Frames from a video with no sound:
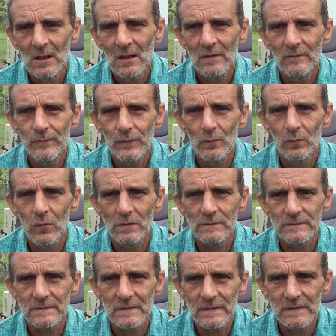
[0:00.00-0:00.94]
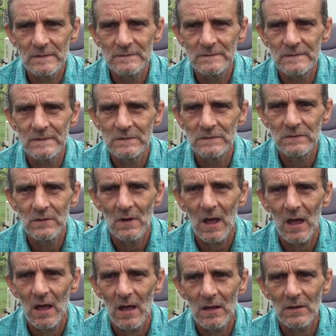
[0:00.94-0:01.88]
if you want to continue
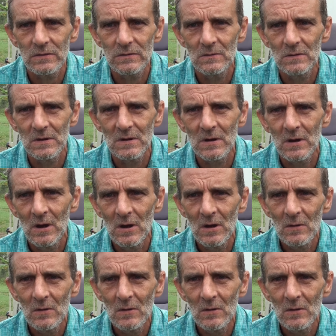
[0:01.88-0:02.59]
arguing